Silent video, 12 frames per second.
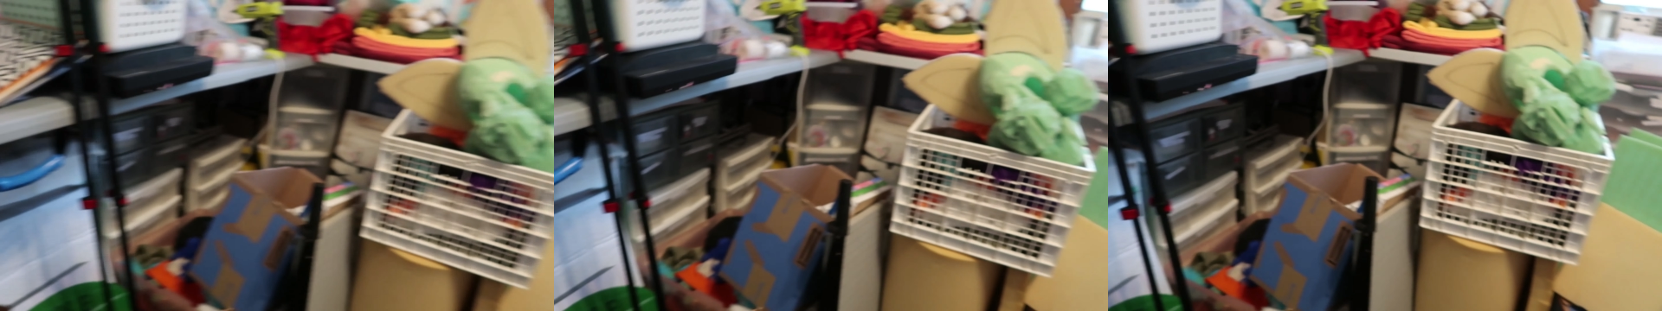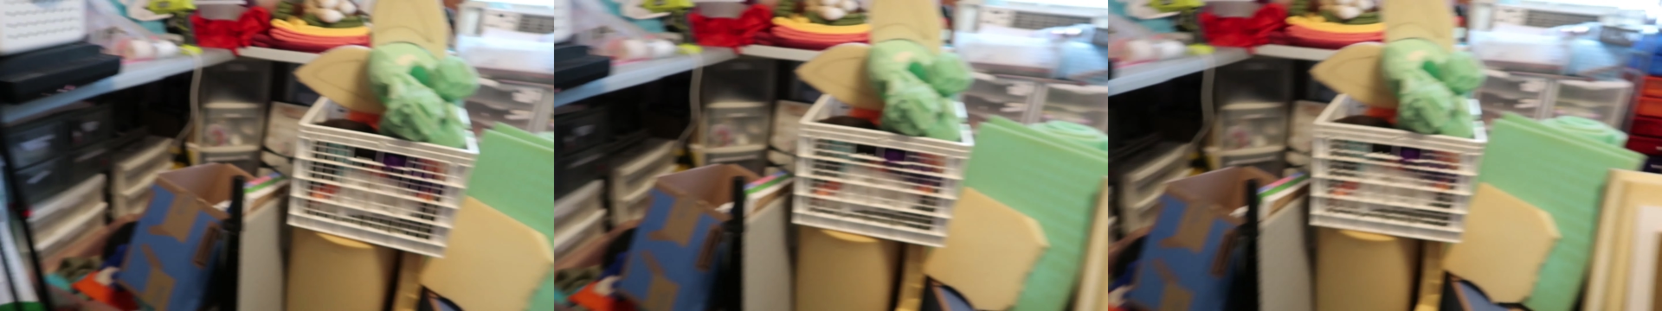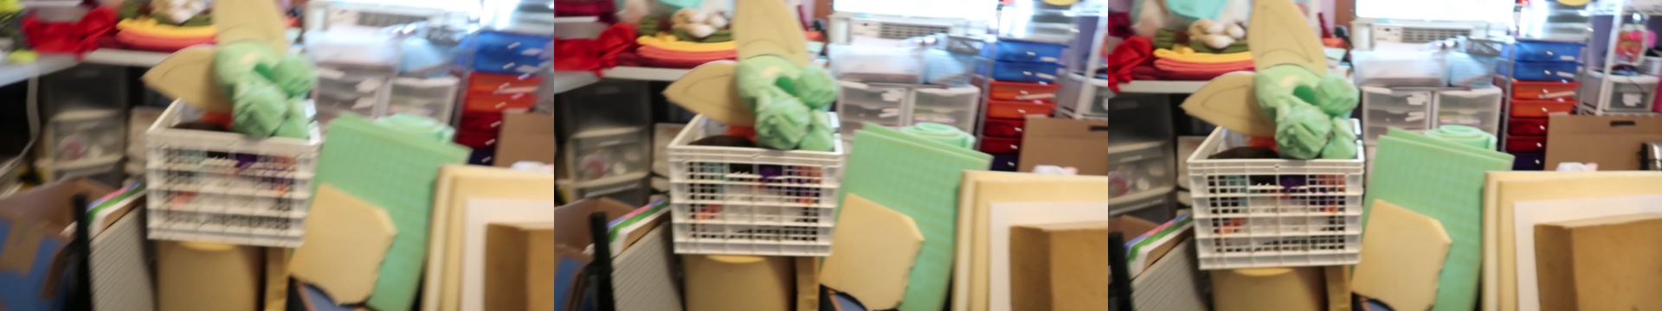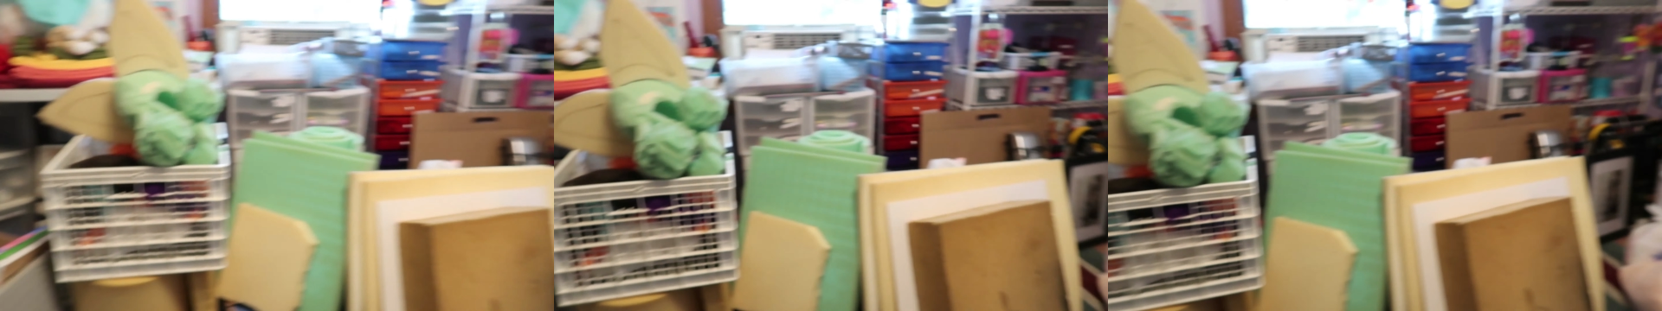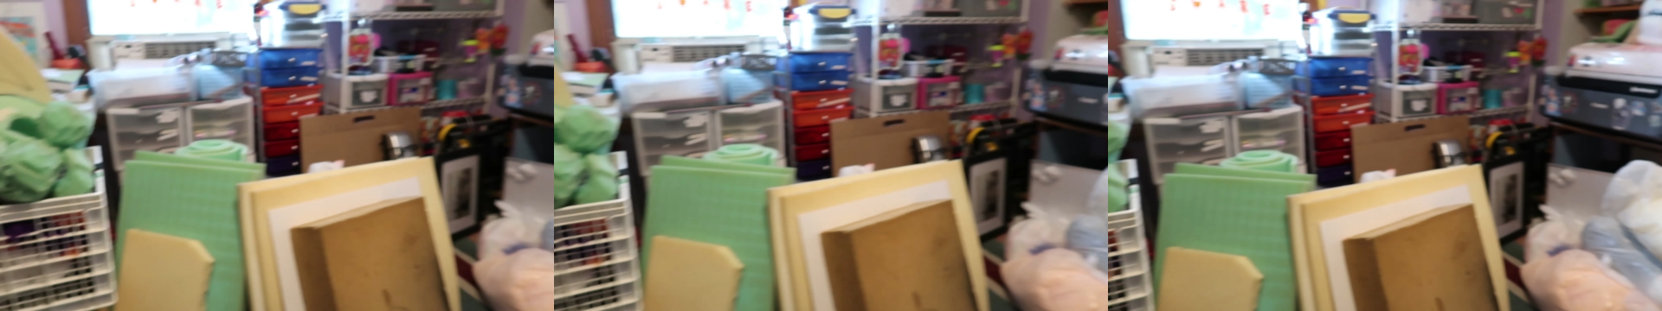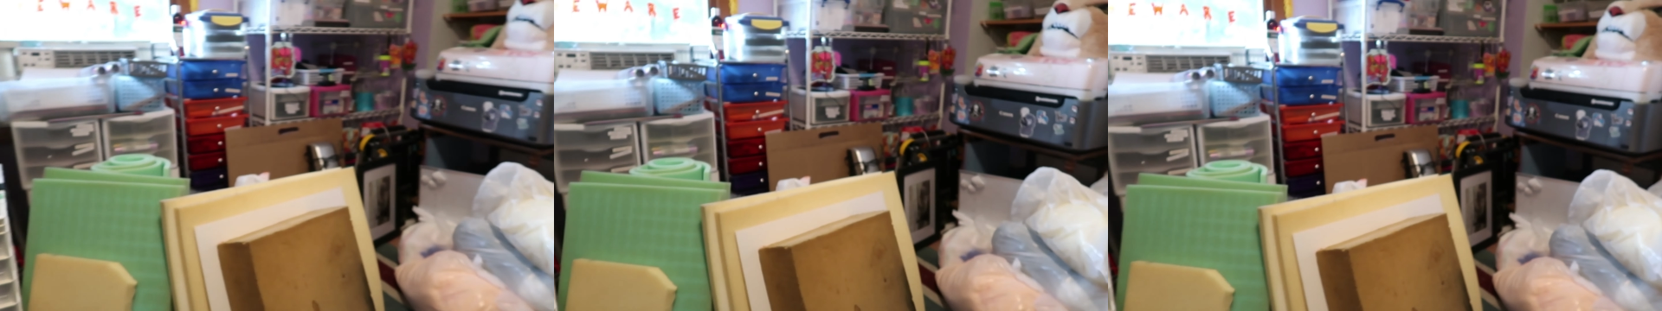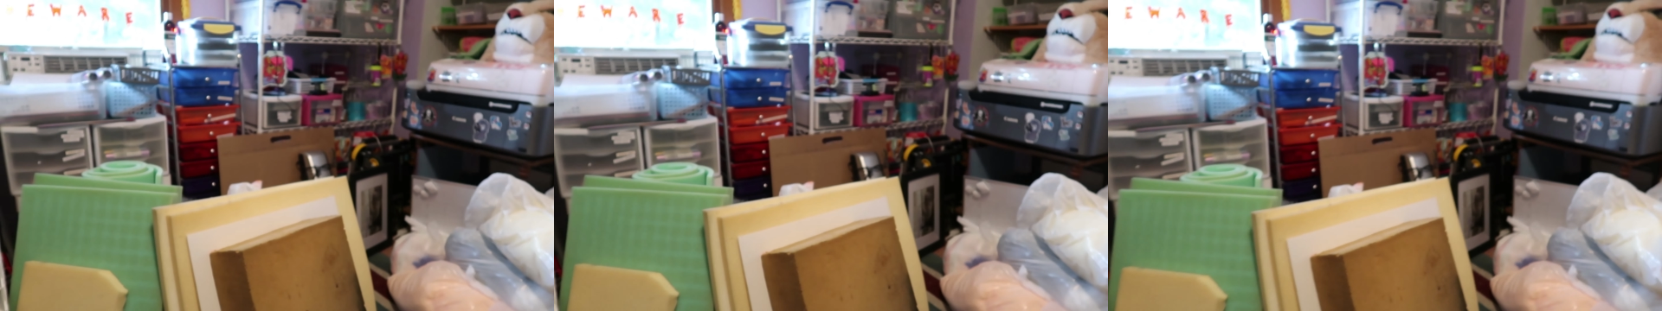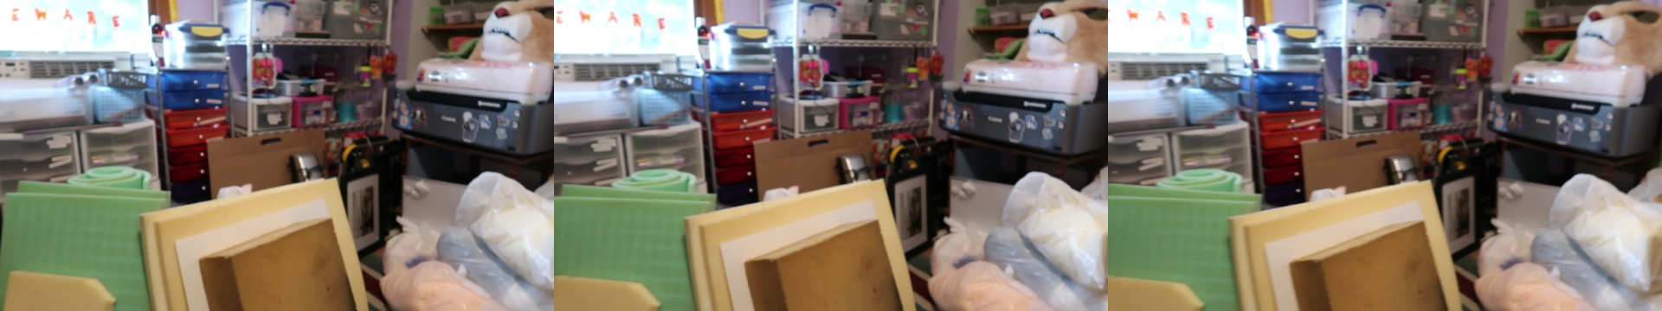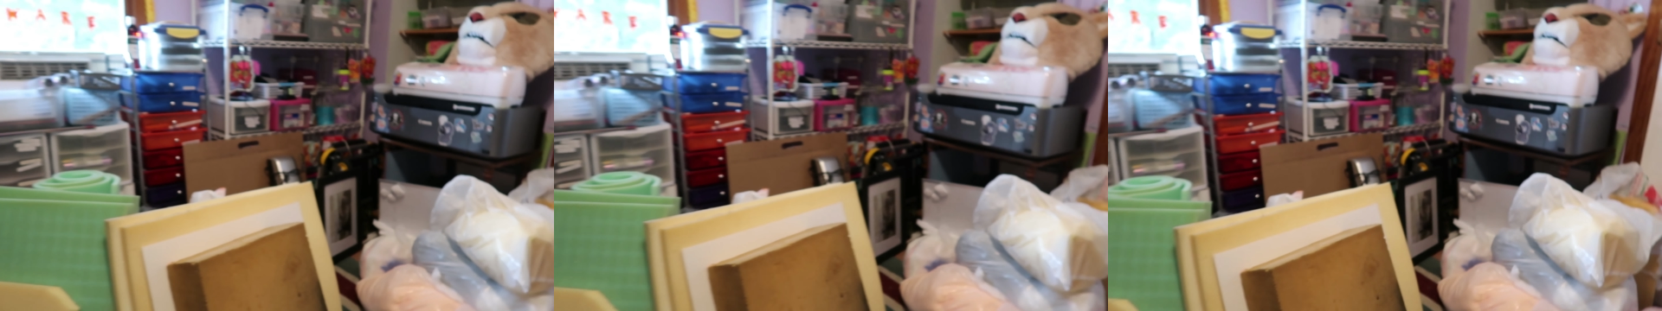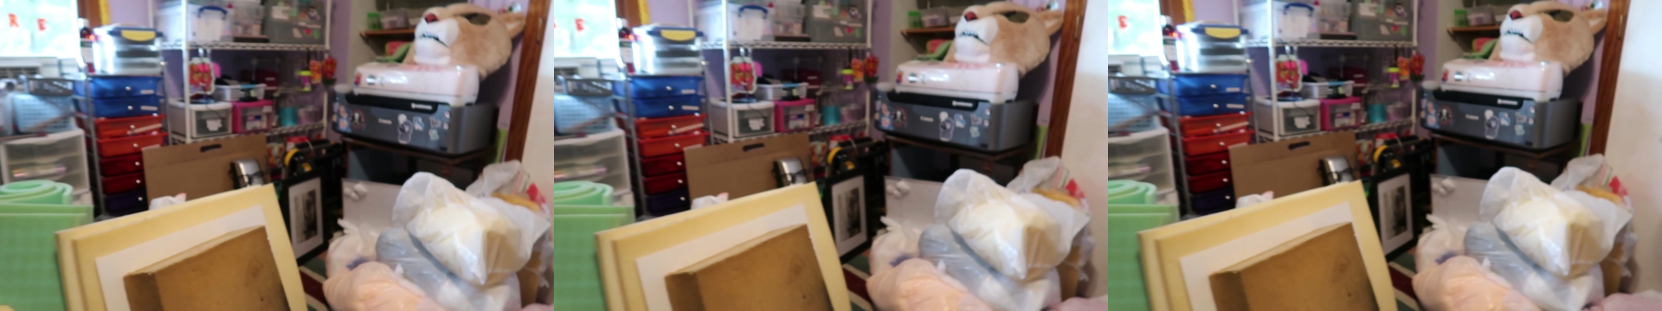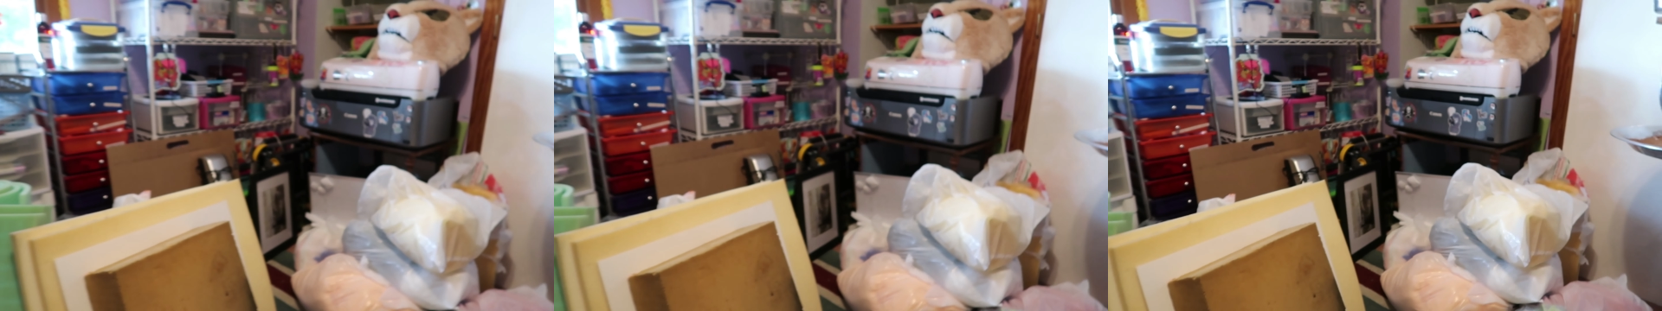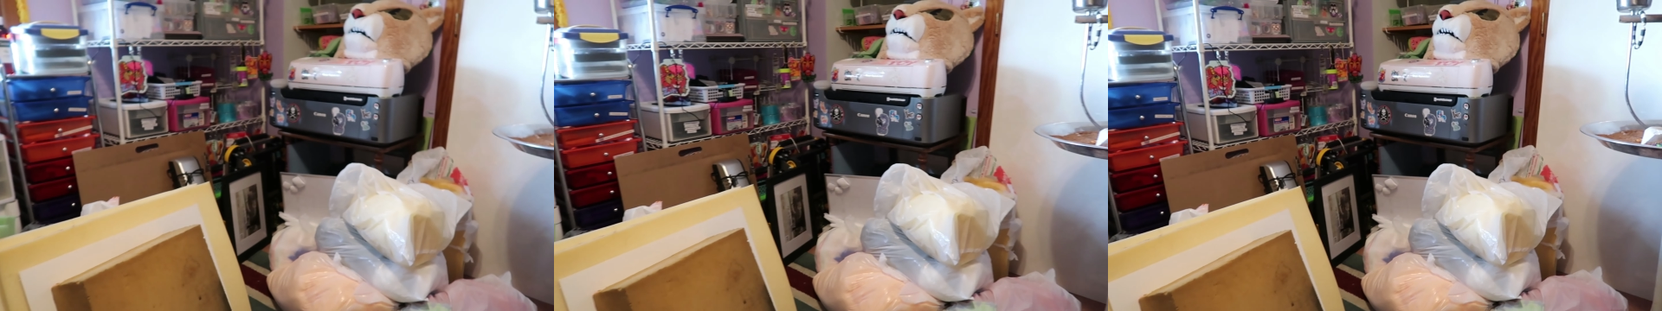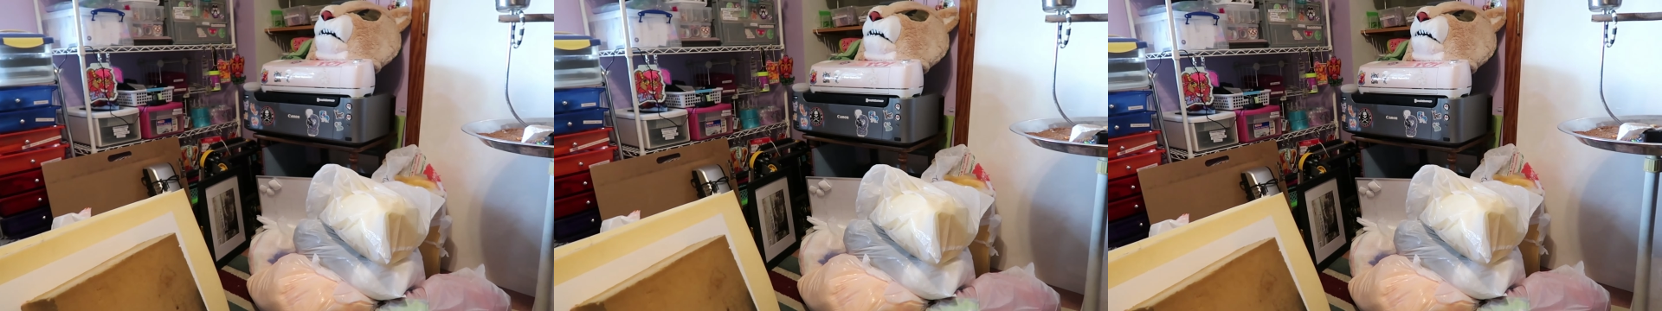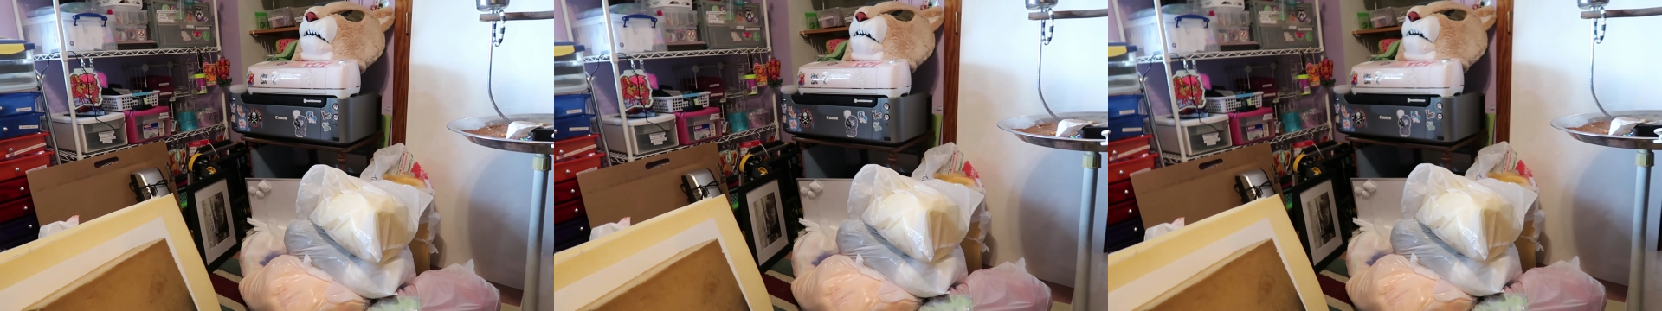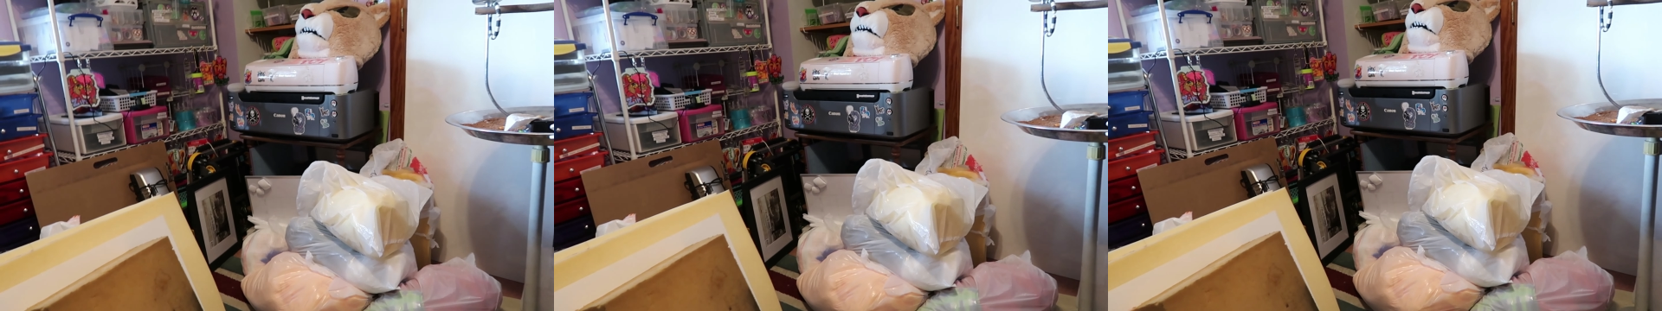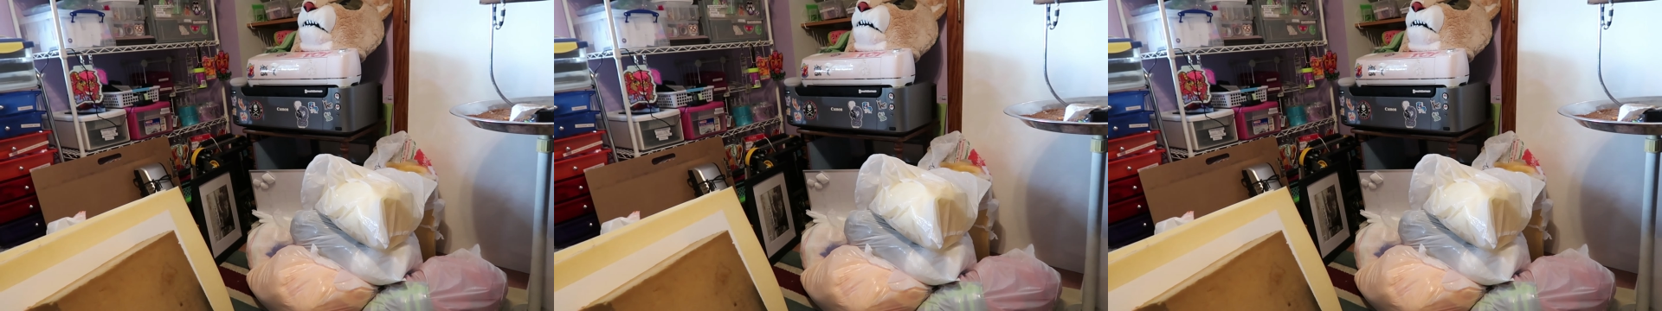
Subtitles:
Nobody's mouth can be seen.